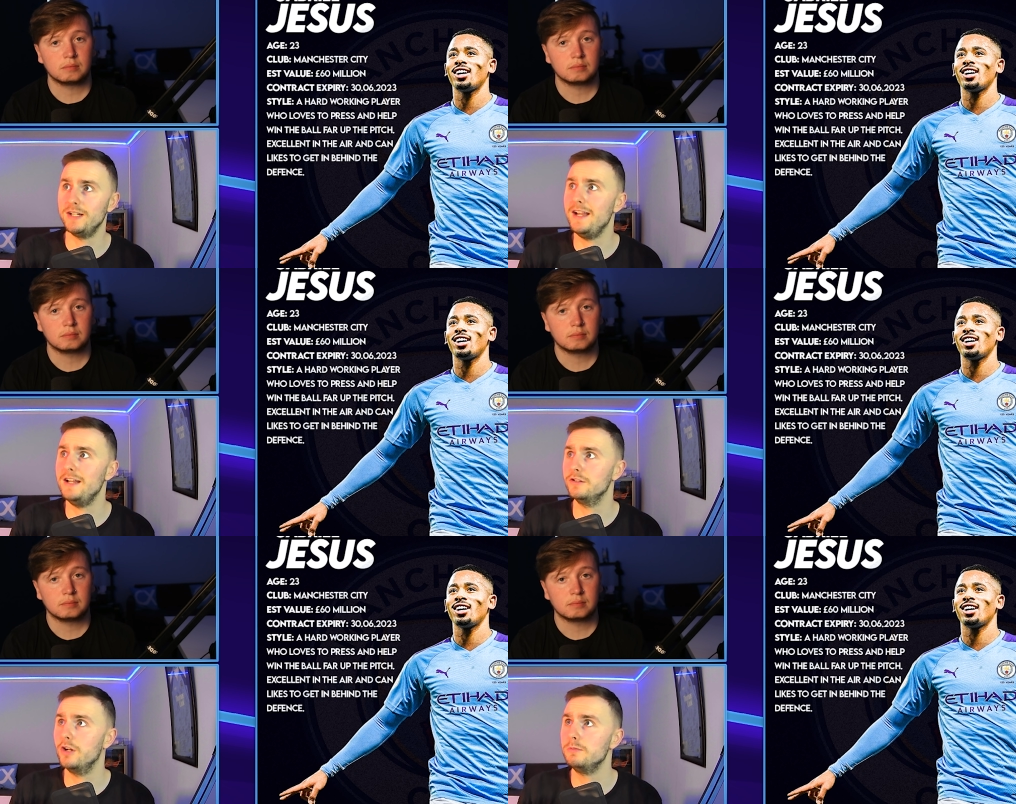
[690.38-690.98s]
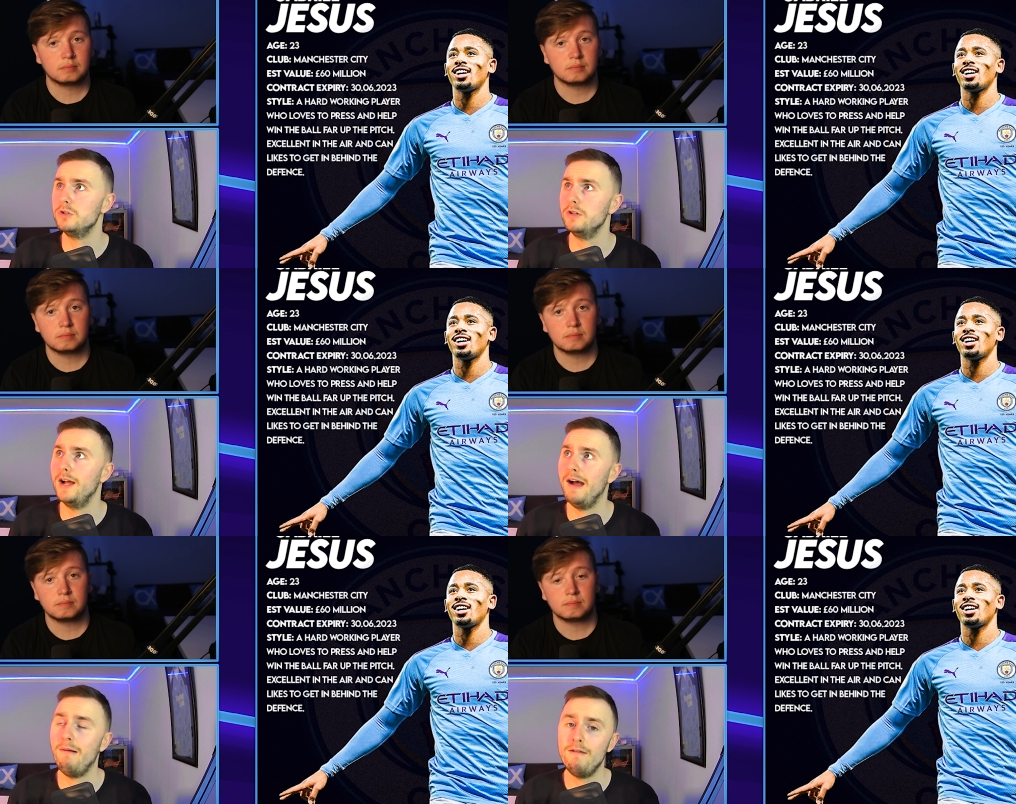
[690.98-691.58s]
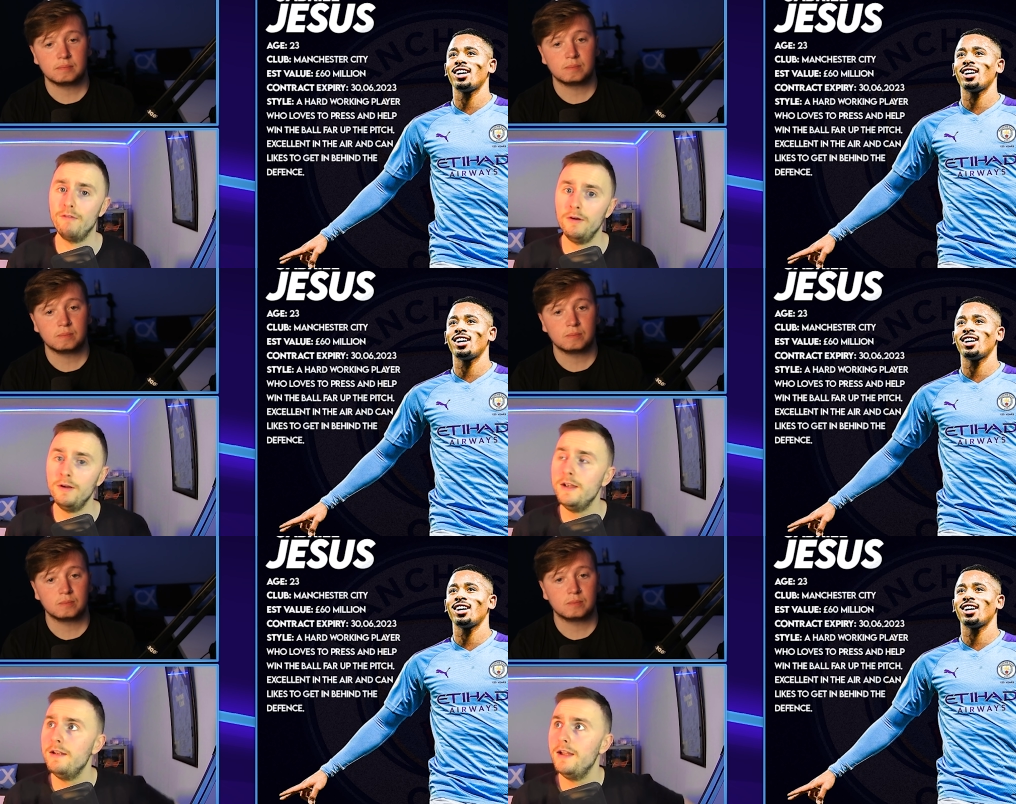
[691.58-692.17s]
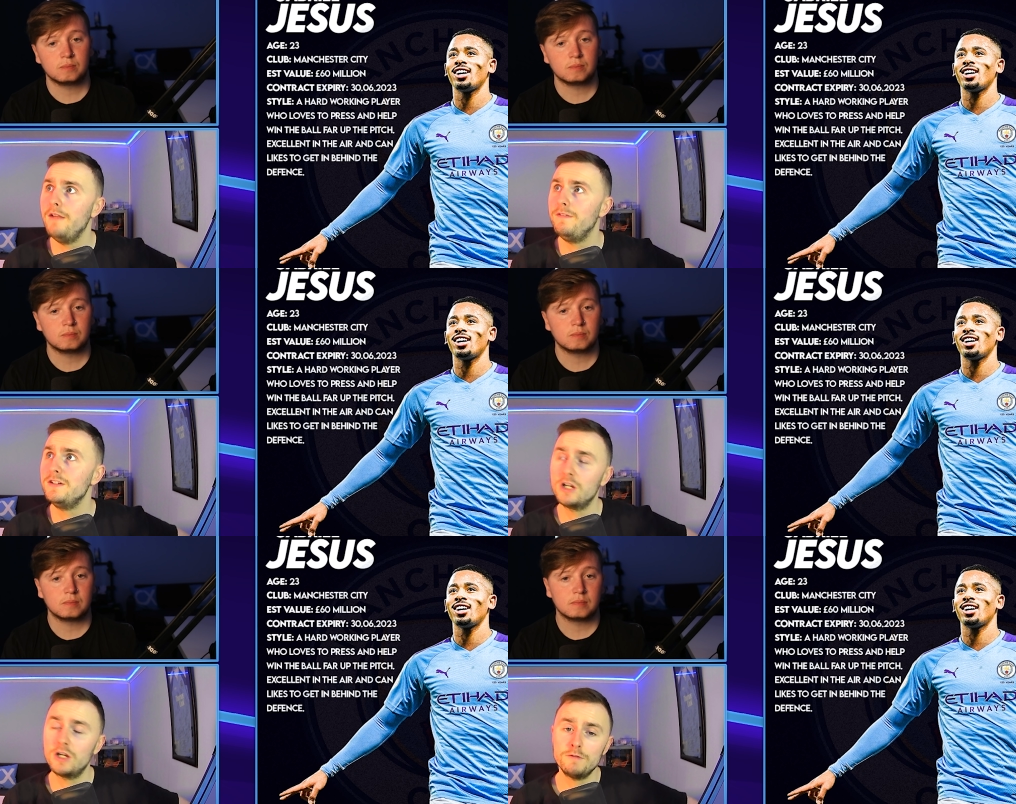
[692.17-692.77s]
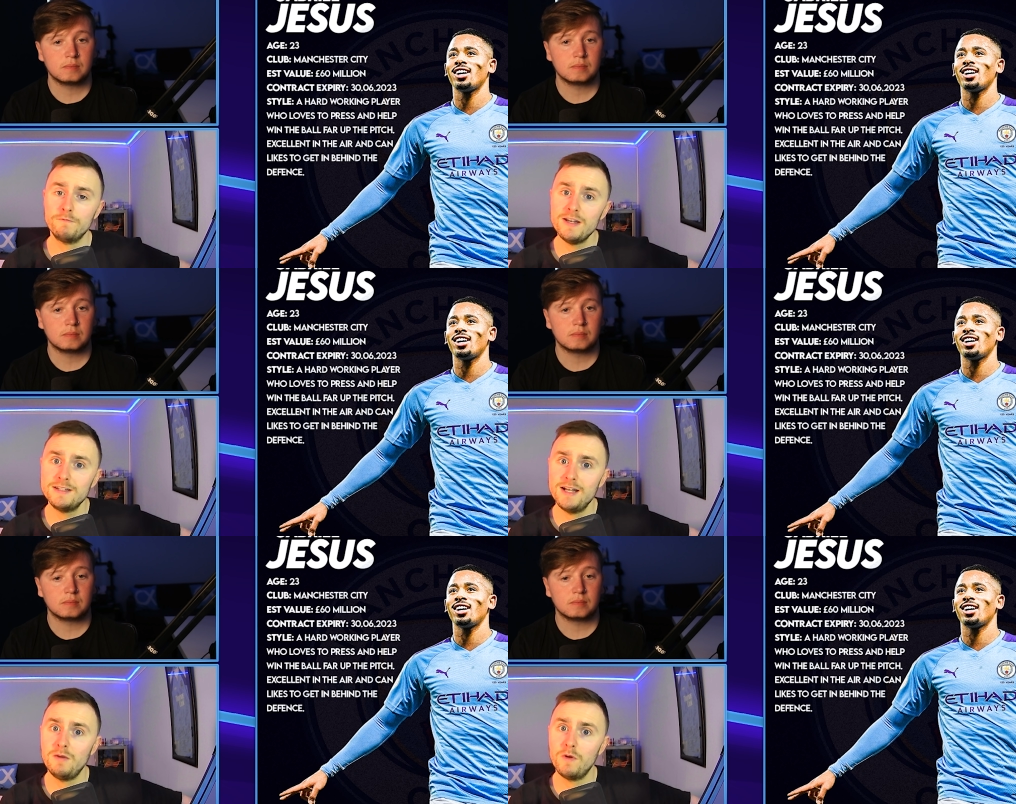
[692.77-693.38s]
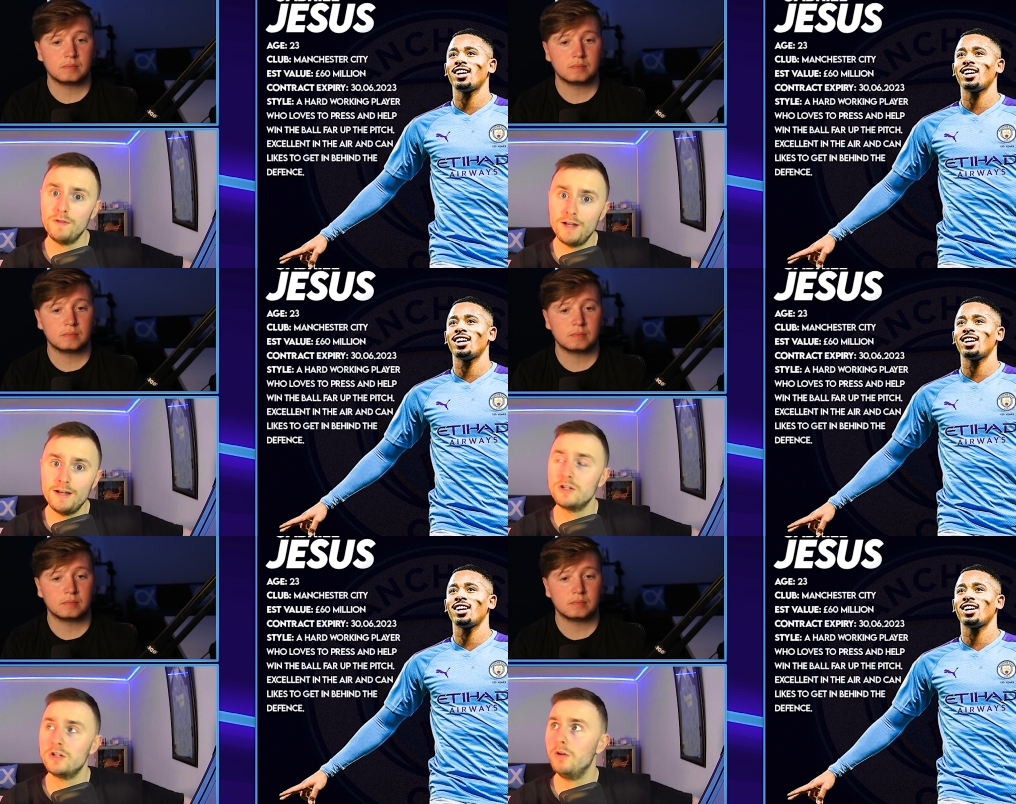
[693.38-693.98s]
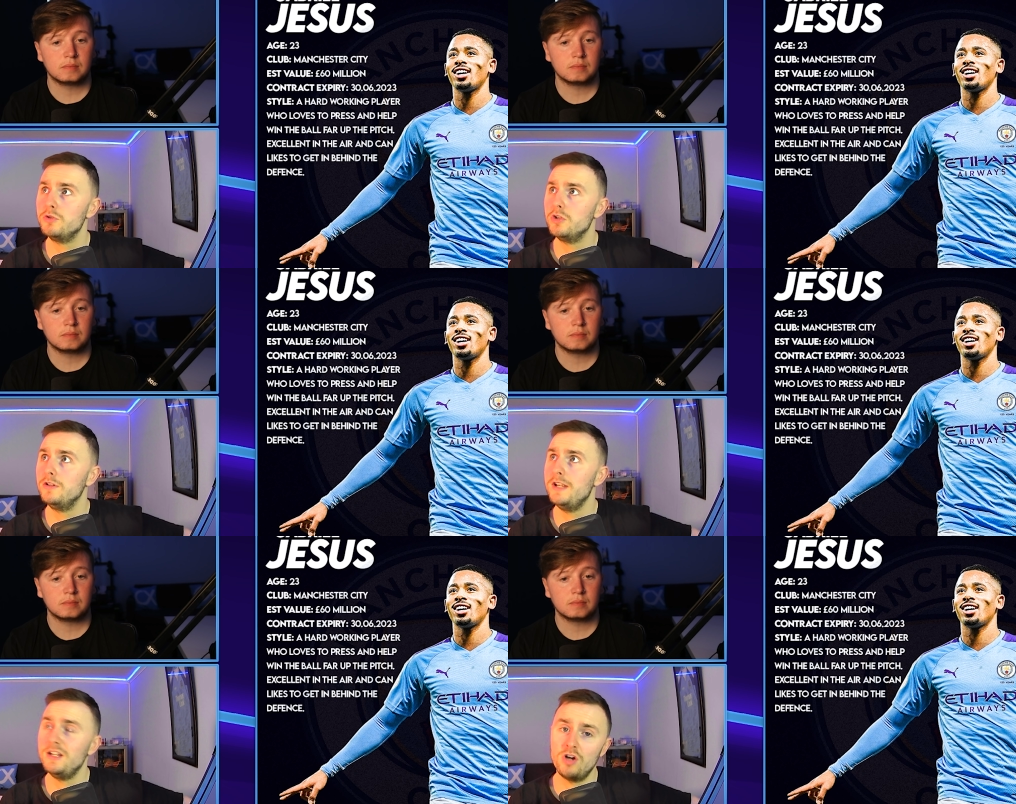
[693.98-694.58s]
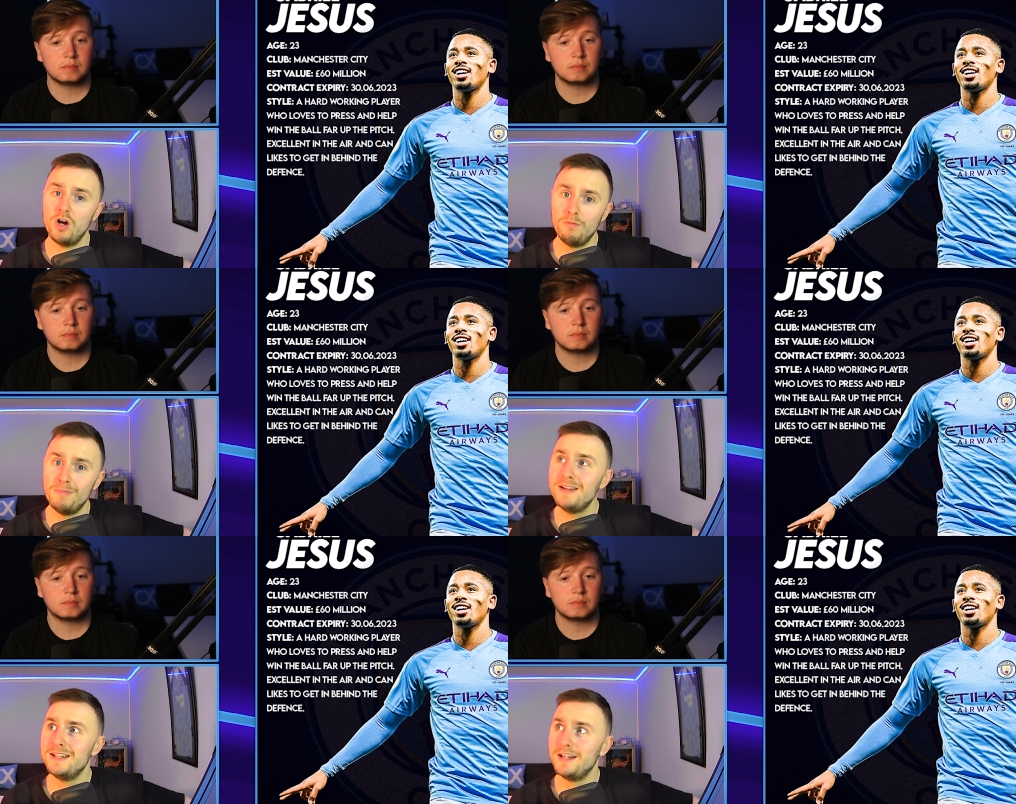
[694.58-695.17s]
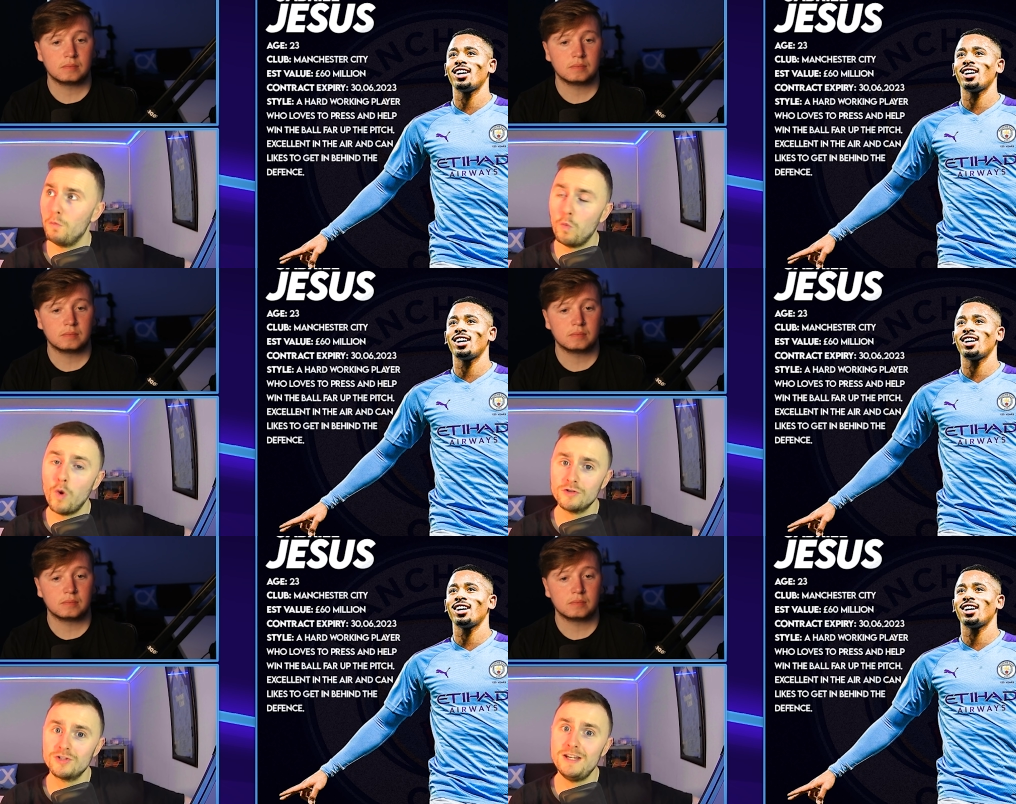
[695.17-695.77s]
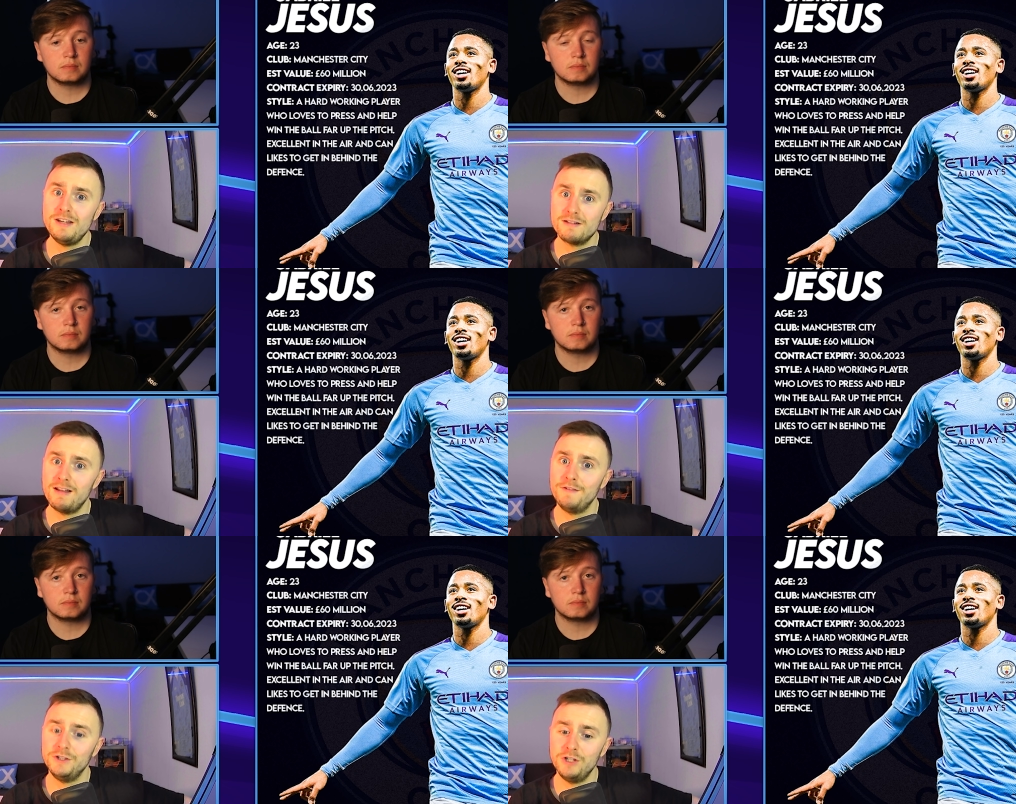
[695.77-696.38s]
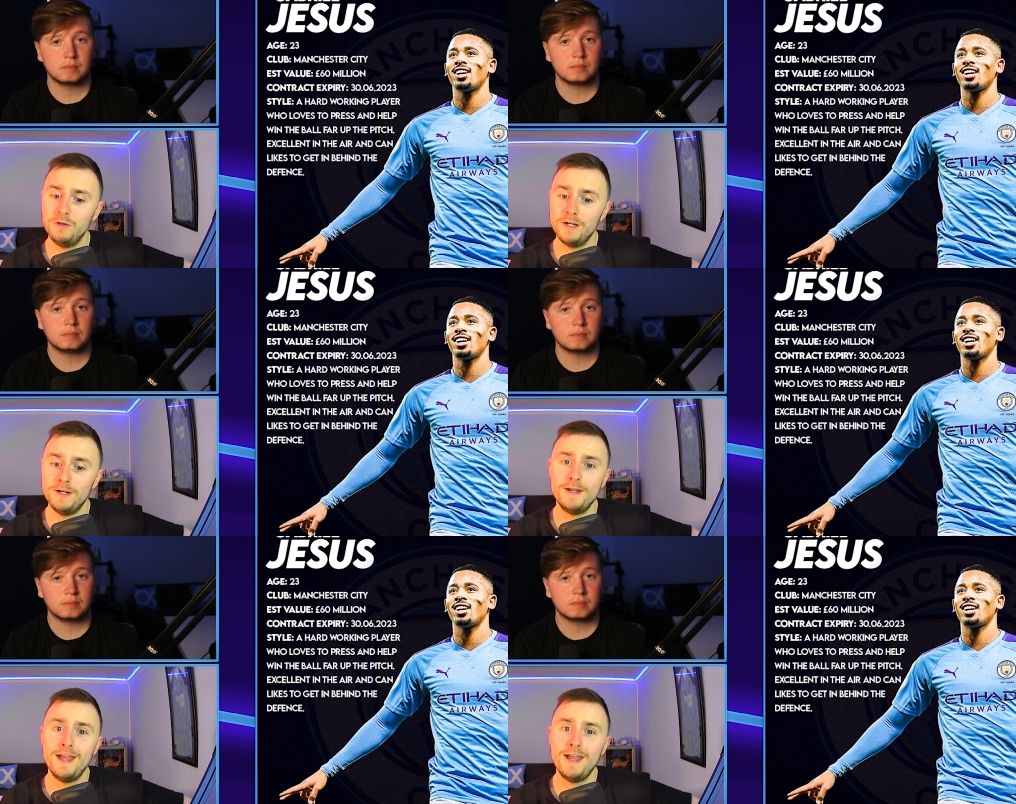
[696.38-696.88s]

Speaker 1: it is an option. However, if he's to convince anyone that it is an option, he's got basically one season left to do it.